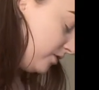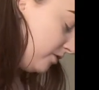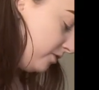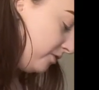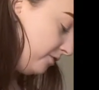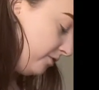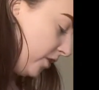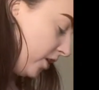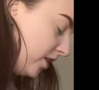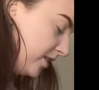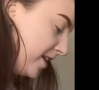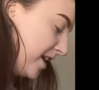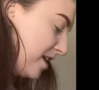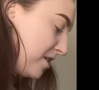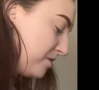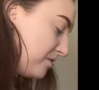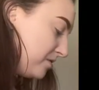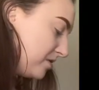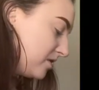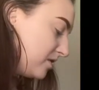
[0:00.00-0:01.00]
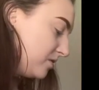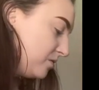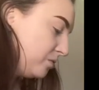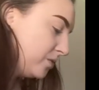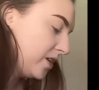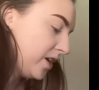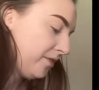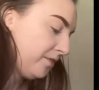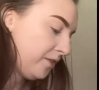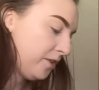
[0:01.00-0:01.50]
fallout
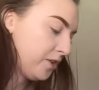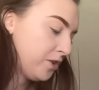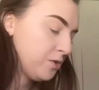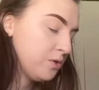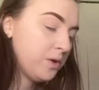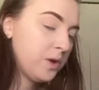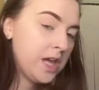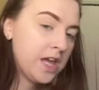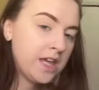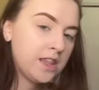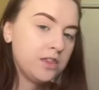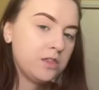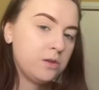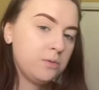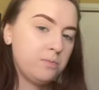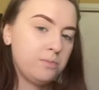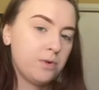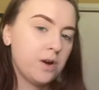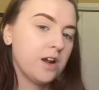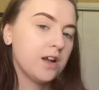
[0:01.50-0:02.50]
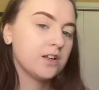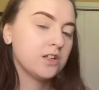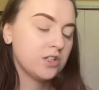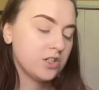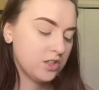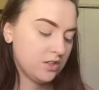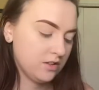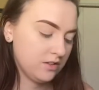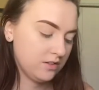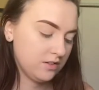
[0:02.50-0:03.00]
whenever you hit the
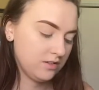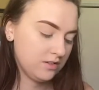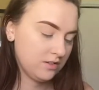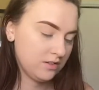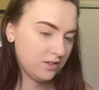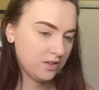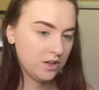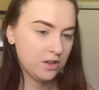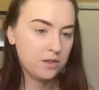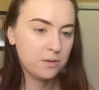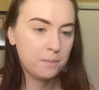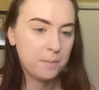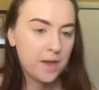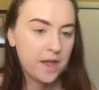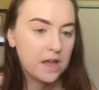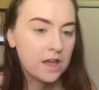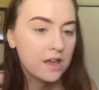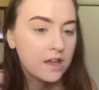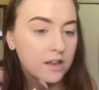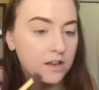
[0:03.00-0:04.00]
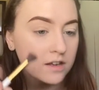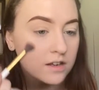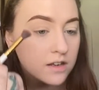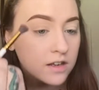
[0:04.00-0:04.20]
brush to the pan,